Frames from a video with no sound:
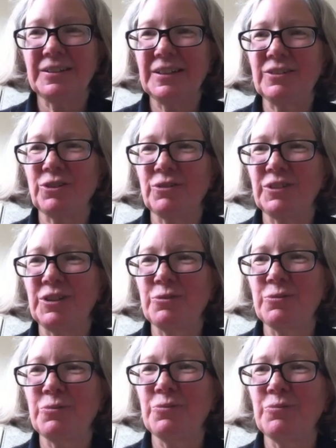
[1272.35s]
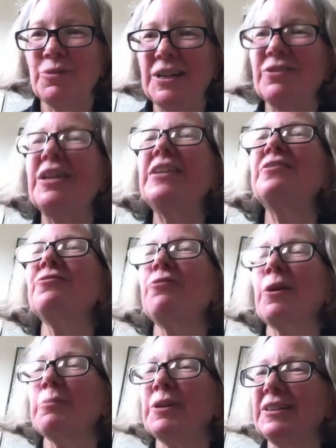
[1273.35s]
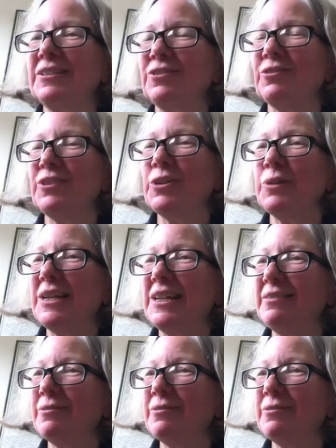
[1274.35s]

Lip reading: informal interviewee.